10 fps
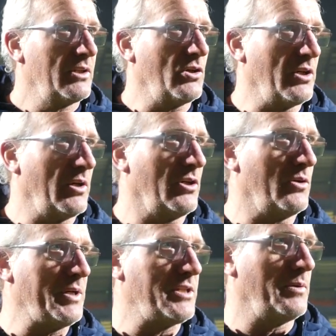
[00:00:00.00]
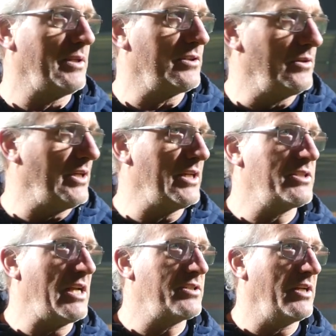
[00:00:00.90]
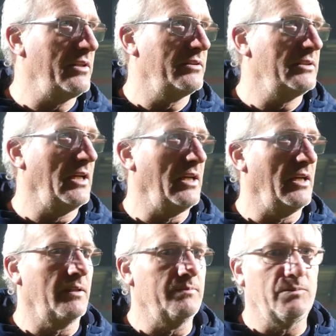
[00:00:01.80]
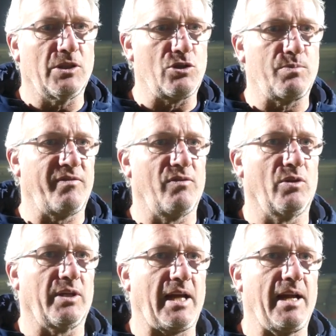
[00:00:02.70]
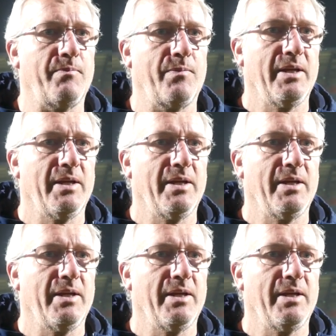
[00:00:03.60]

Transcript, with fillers: Could we do it through the assessor? This is before the game.